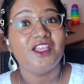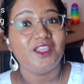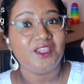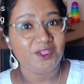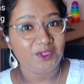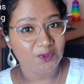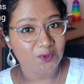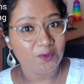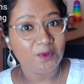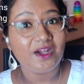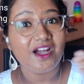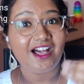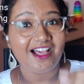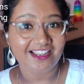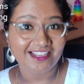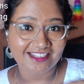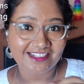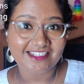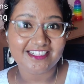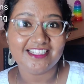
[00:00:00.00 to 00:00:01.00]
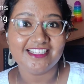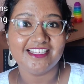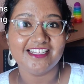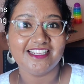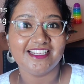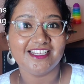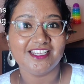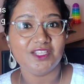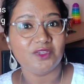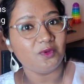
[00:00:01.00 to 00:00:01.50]
You colored
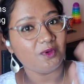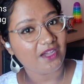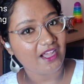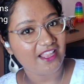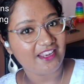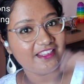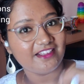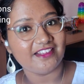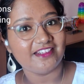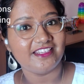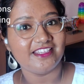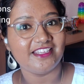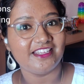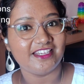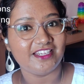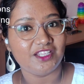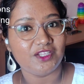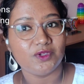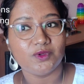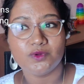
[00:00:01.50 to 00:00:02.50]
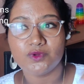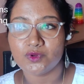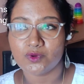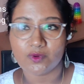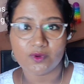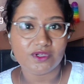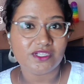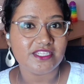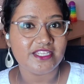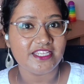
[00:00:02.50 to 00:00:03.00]
it, you
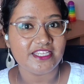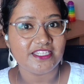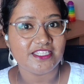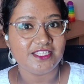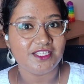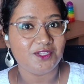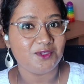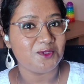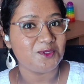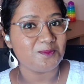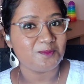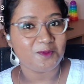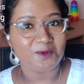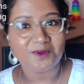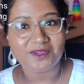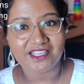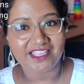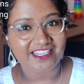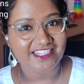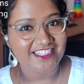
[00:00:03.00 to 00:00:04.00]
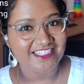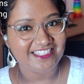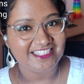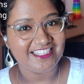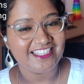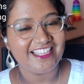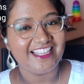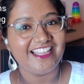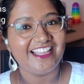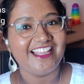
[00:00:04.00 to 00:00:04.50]
wrote it, you spoke it,
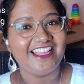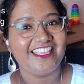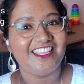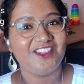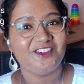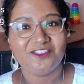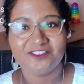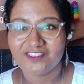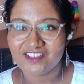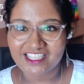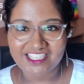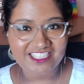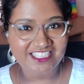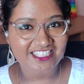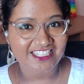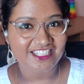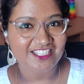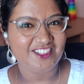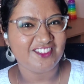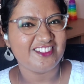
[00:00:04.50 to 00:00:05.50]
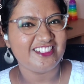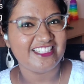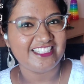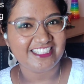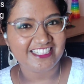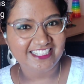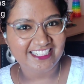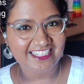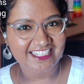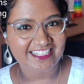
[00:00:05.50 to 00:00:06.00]
you finished it, you
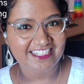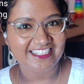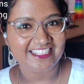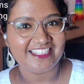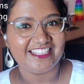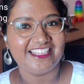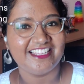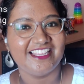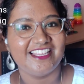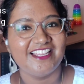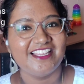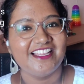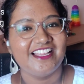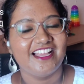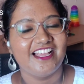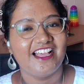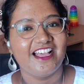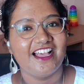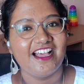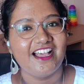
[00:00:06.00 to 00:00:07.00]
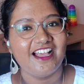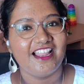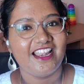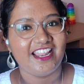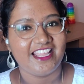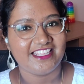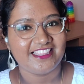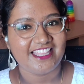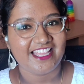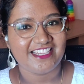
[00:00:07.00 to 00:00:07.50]
did it.
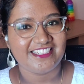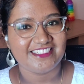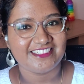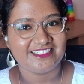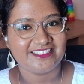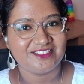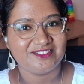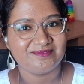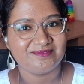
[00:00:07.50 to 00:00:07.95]
Like that.